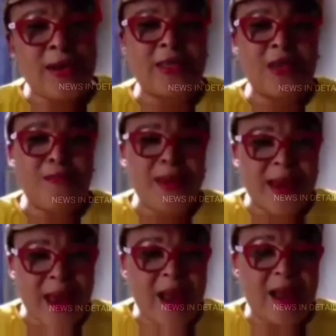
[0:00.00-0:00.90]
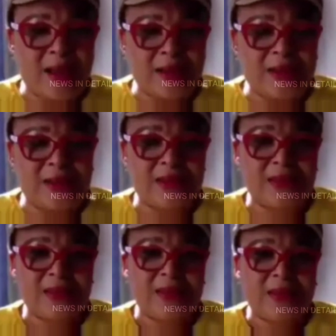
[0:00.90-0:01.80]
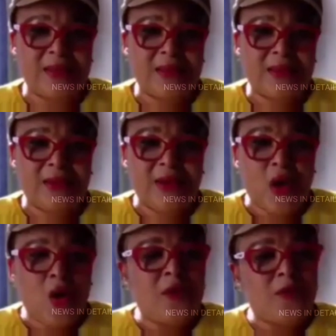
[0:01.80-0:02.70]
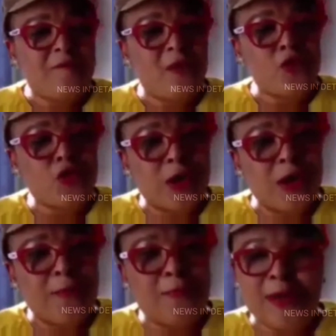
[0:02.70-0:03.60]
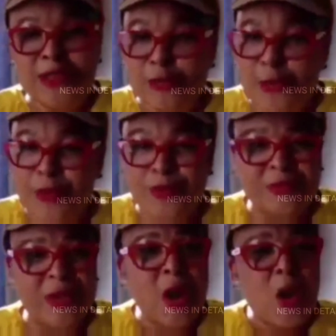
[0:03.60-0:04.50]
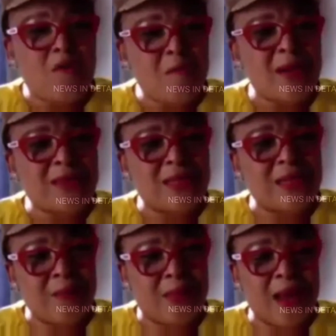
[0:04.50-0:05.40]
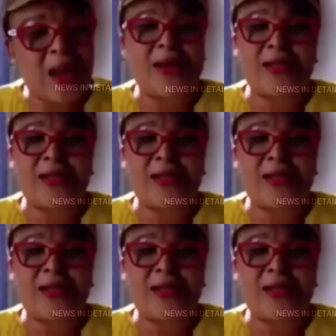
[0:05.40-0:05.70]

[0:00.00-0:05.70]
Is it because of the revolutionary principles of Mazi Nnamdi Kanu?